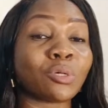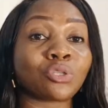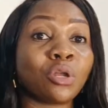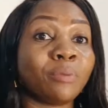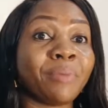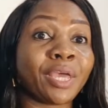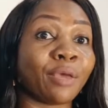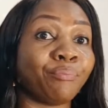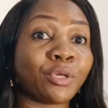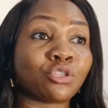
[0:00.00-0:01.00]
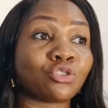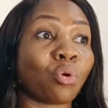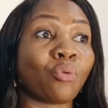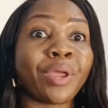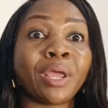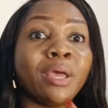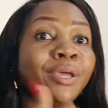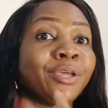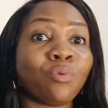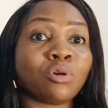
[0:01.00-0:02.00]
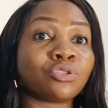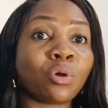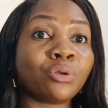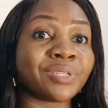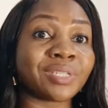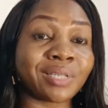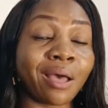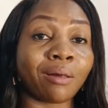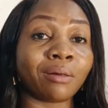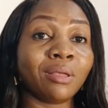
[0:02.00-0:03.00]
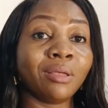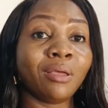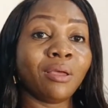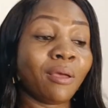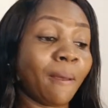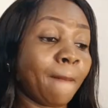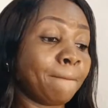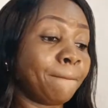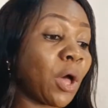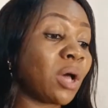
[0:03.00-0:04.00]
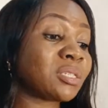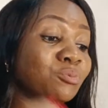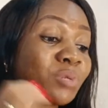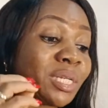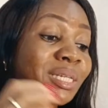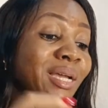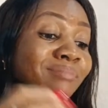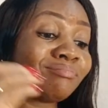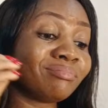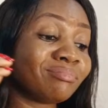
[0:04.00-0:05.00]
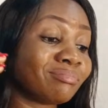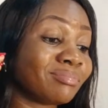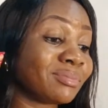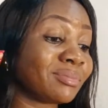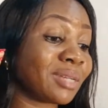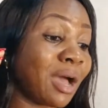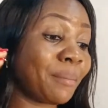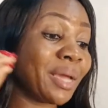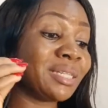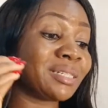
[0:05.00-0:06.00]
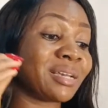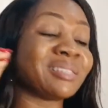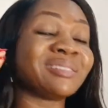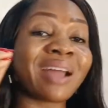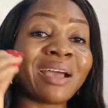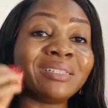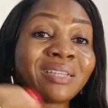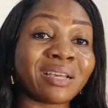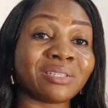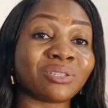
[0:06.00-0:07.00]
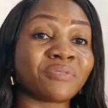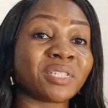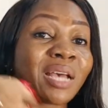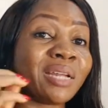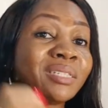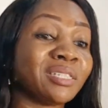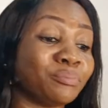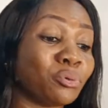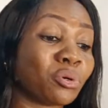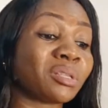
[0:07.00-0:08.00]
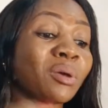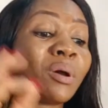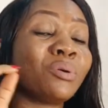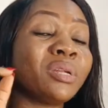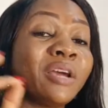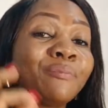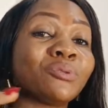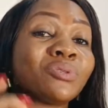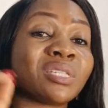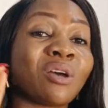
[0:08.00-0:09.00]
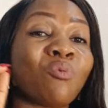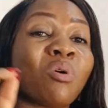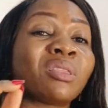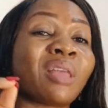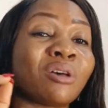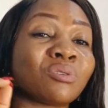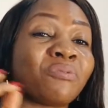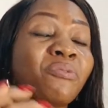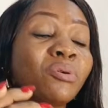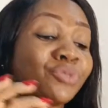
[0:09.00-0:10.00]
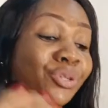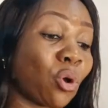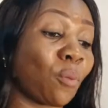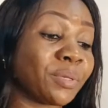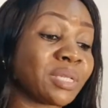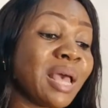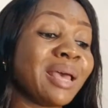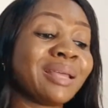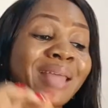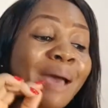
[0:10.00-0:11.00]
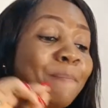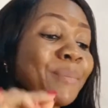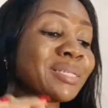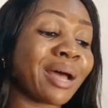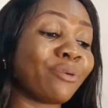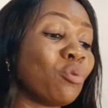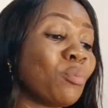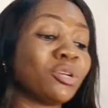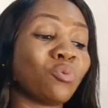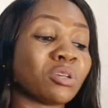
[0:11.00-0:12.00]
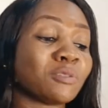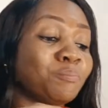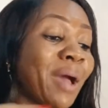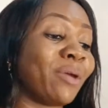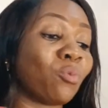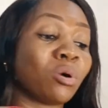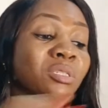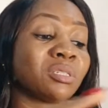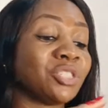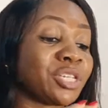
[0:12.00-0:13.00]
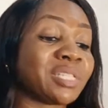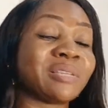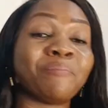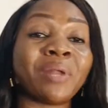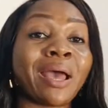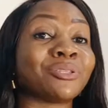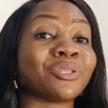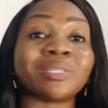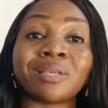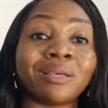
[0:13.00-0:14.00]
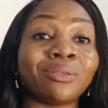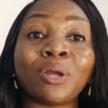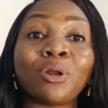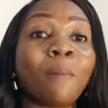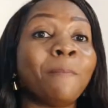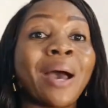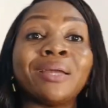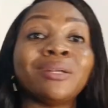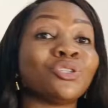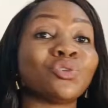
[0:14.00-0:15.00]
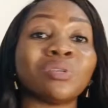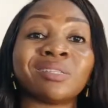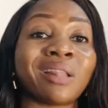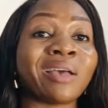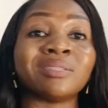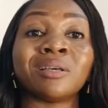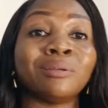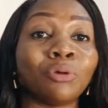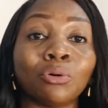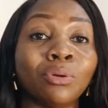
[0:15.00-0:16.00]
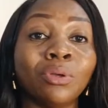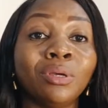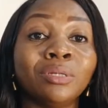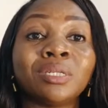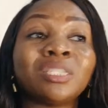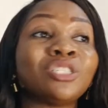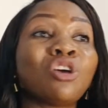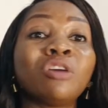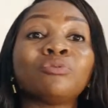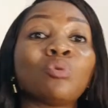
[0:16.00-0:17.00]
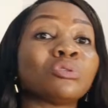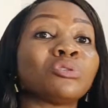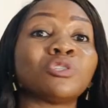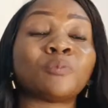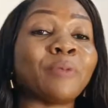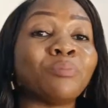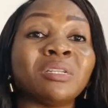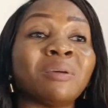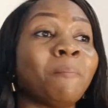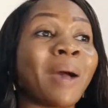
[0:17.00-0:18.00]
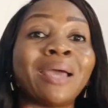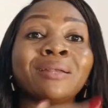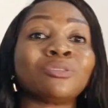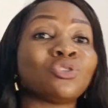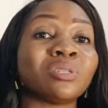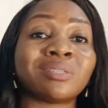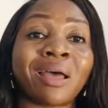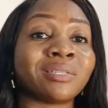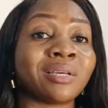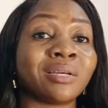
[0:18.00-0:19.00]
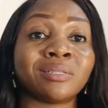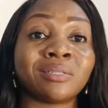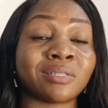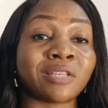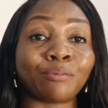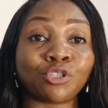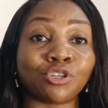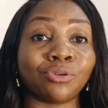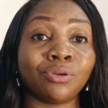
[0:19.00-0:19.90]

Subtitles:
going to make a big story, he was going to sell. But within how many days? 9 days of selling the book, they were only able to sell 1,400 copies. That means that nobody was buying what Jason Blair had to say. They were not buying into his lies anymore. They did not even want to spend money buying into his lies and his deception.